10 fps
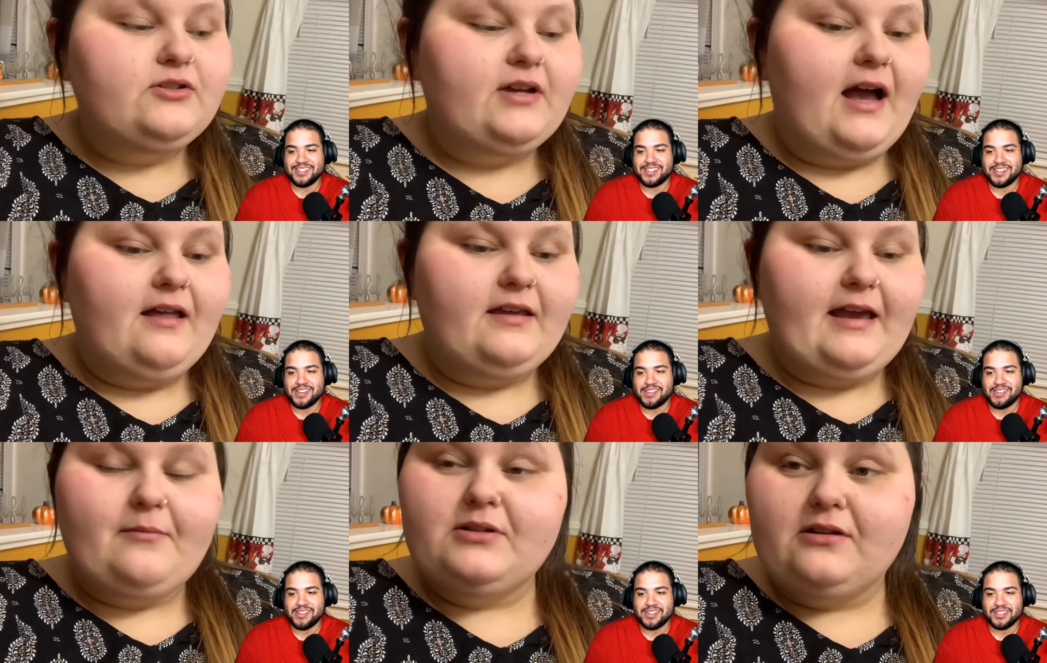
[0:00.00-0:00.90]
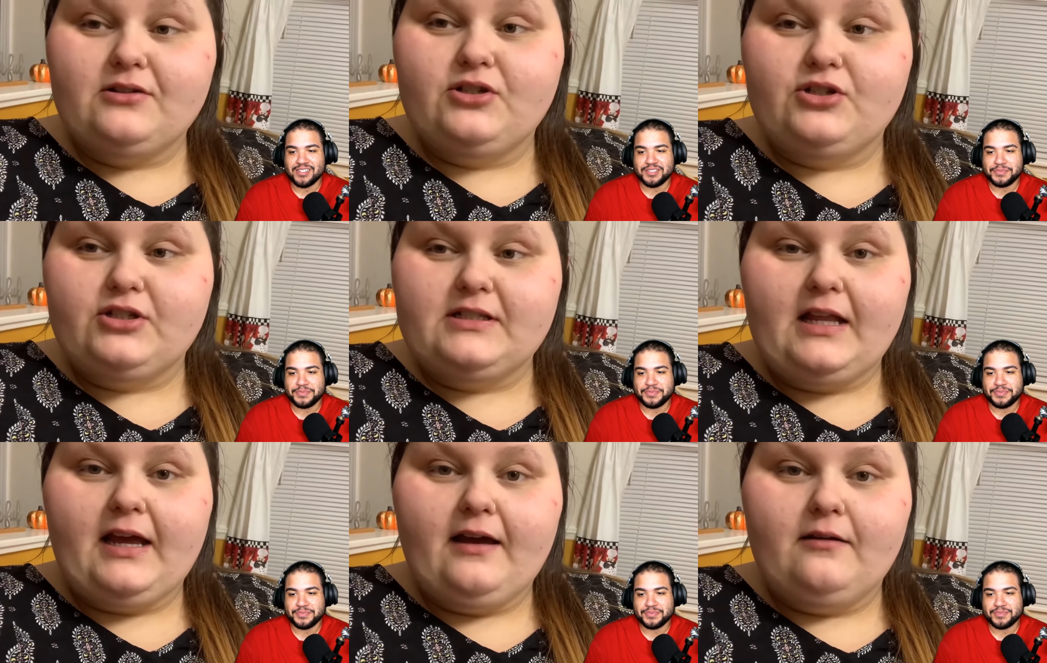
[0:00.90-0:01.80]
Speaker 1: yeah, I think Amazon's just
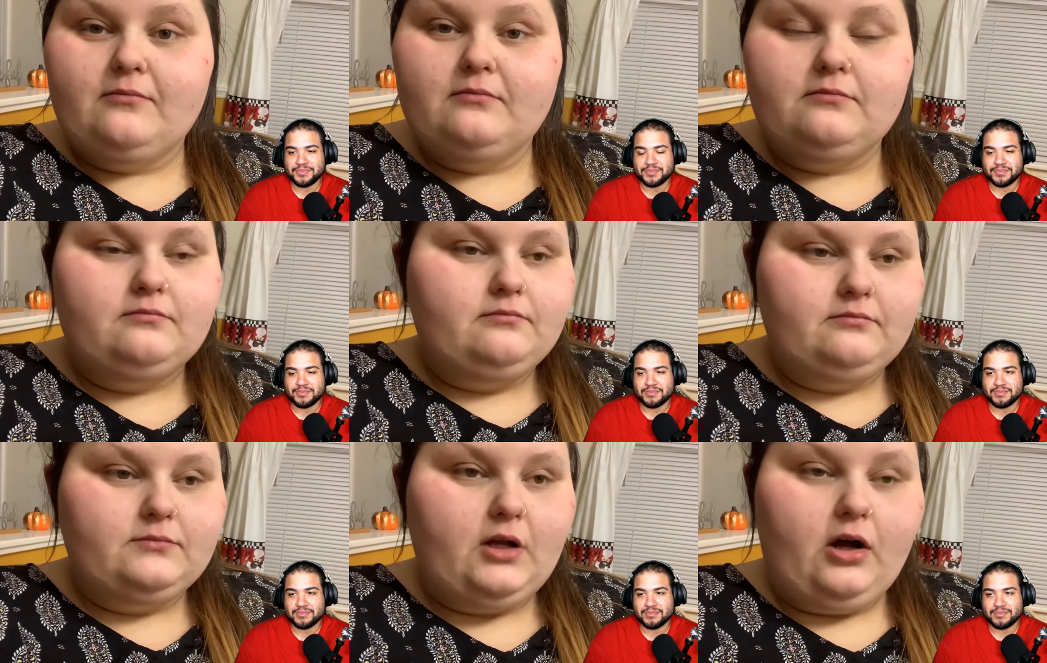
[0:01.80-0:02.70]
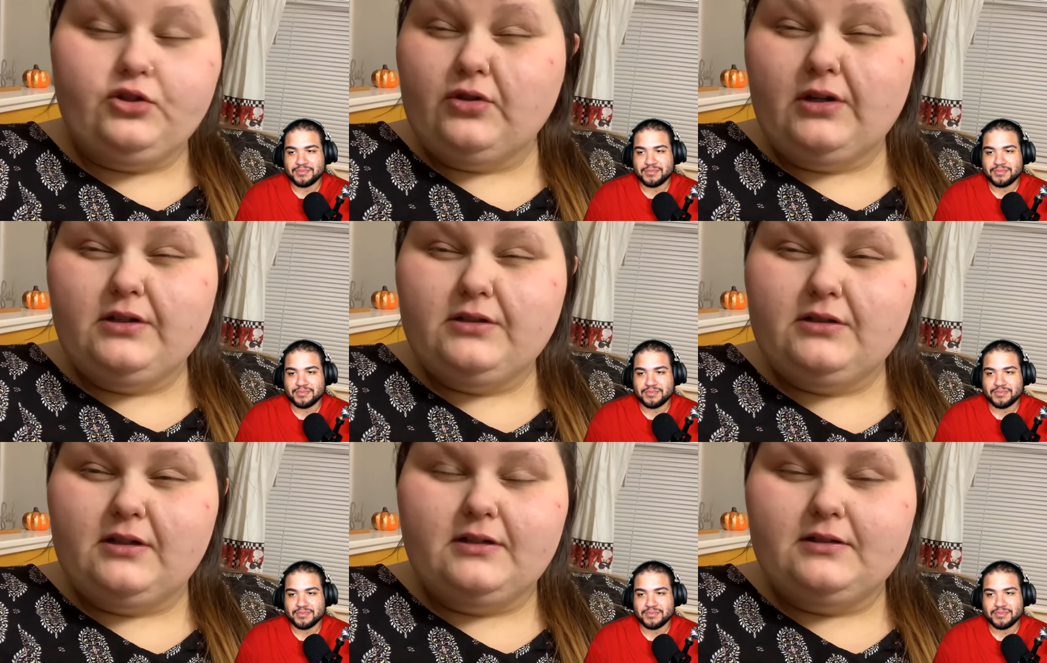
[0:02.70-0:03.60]
like on drugs
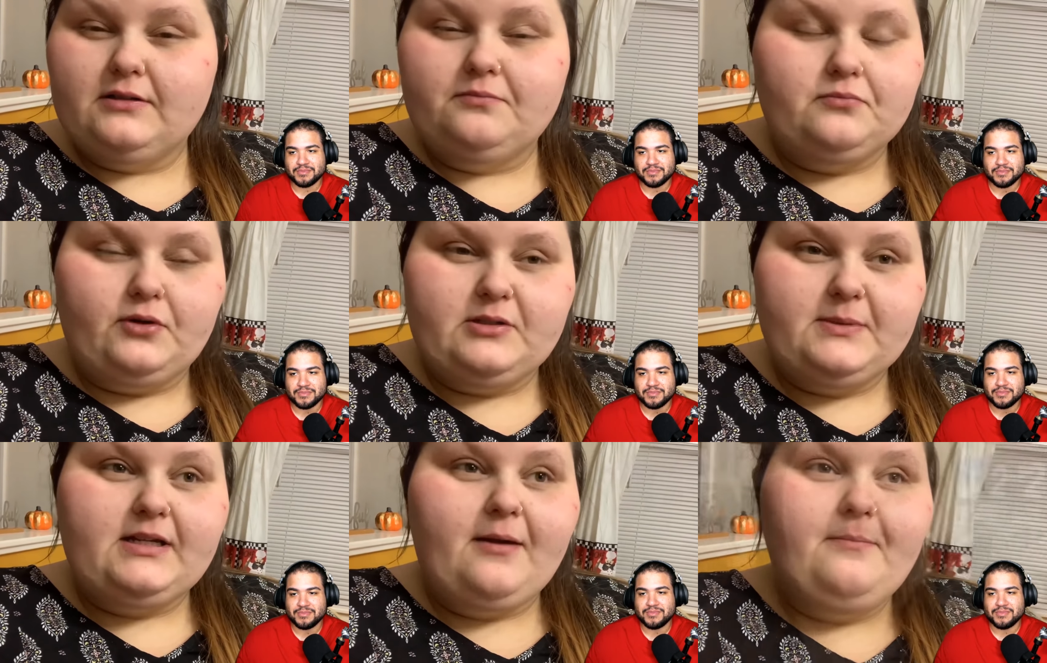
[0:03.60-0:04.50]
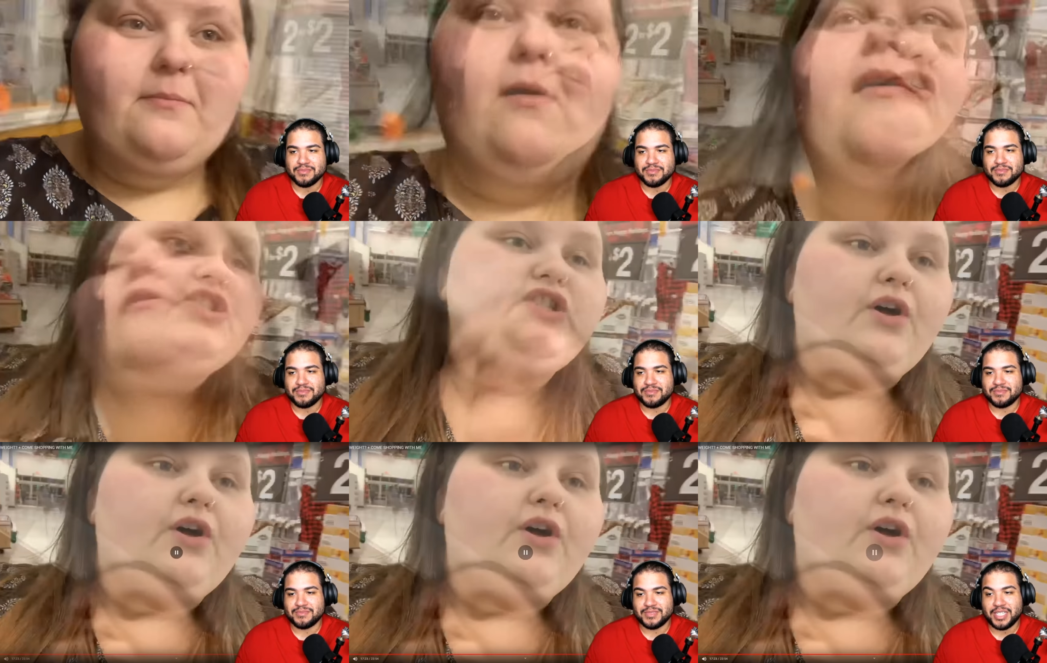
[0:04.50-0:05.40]
because Christmas time.
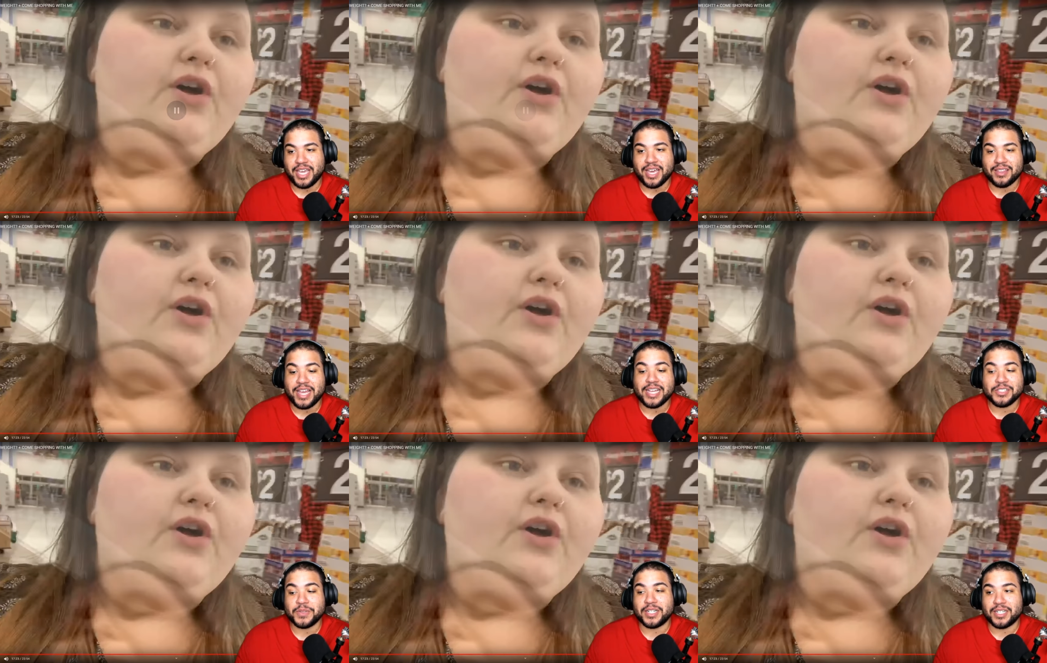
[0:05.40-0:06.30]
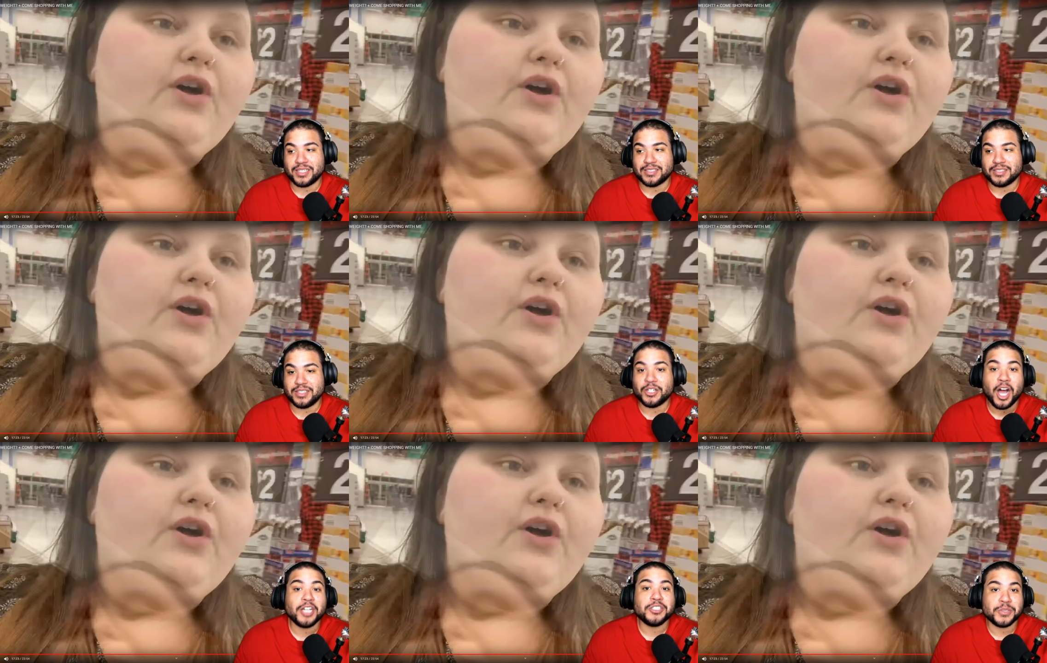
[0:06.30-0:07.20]
So
Speaker 2: yeah, that's what it is. They're
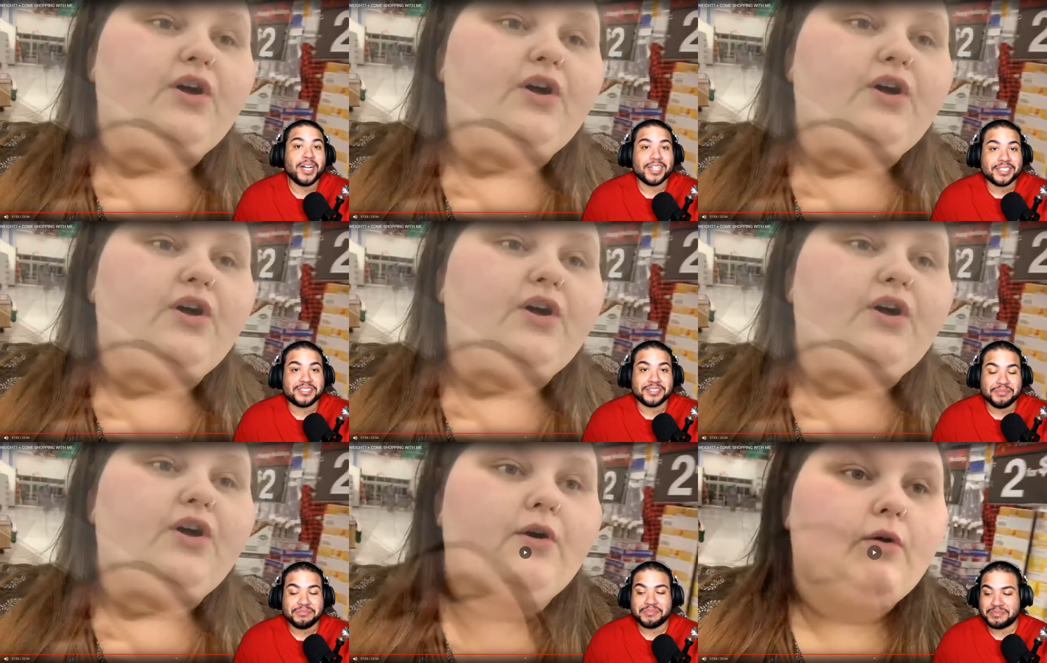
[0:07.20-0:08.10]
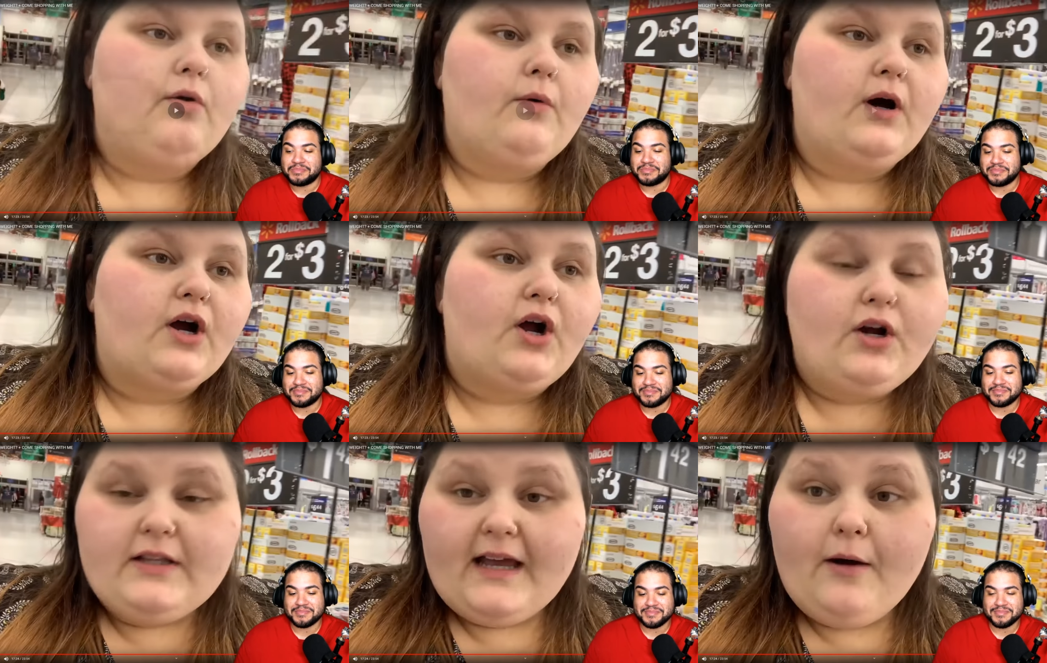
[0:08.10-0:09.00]
on drugs.
Speaker 1: So
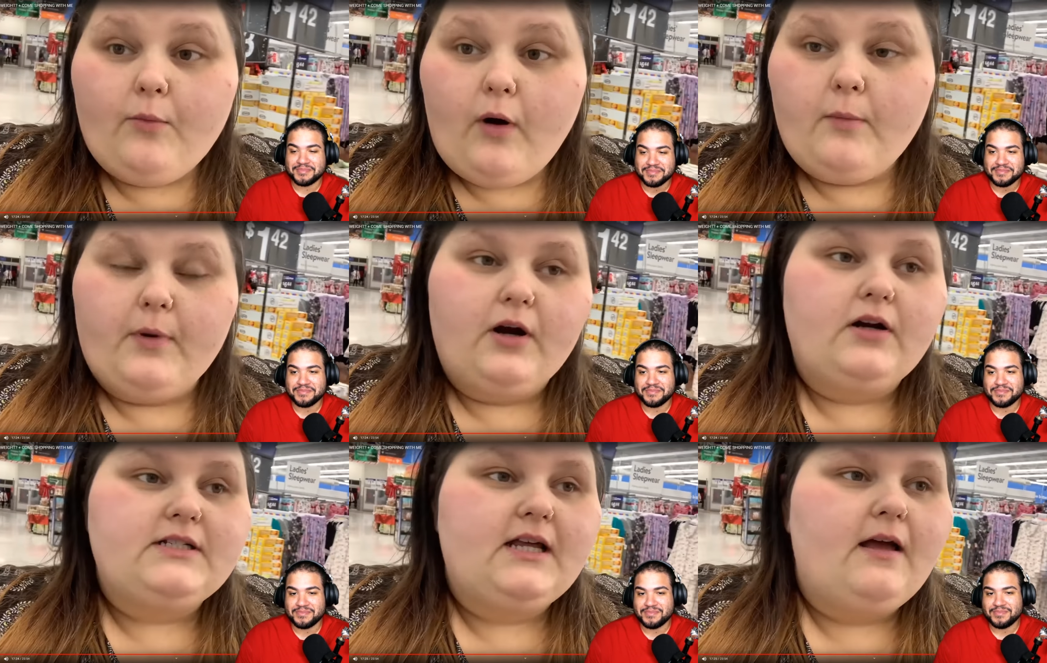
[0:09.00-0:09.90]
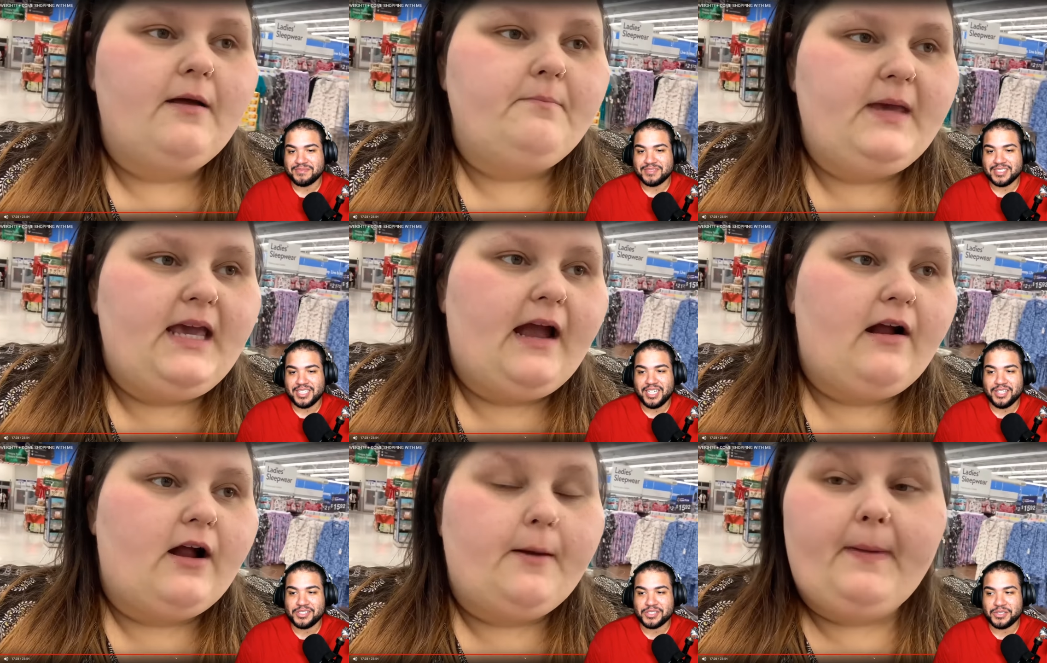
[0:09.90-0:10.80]
currently at Walmart, me,
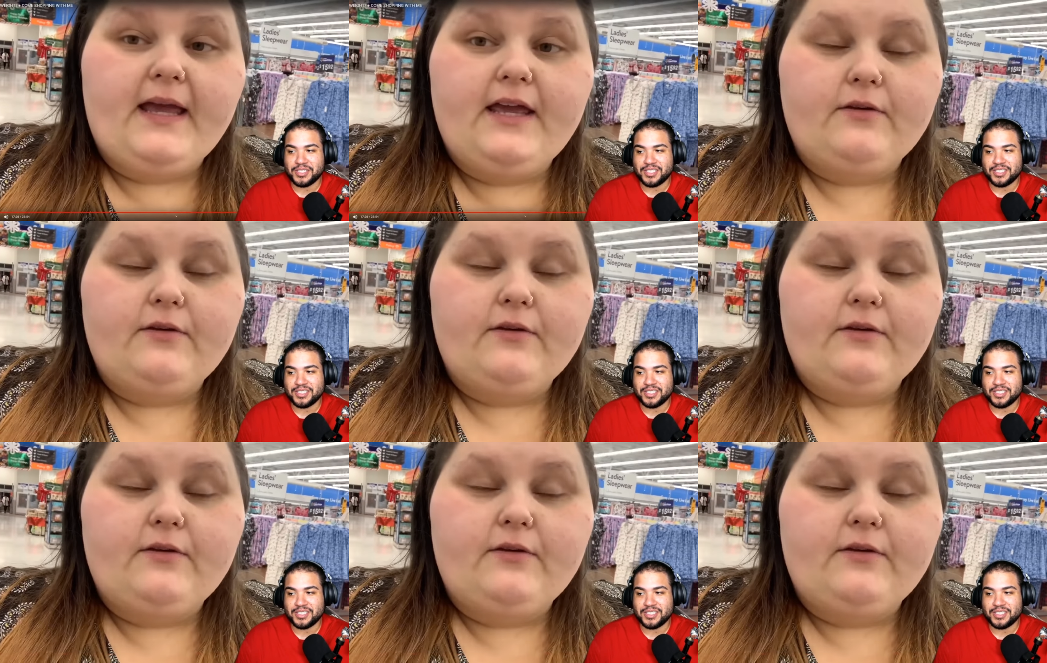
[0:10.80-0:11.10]
Eric, Becky, and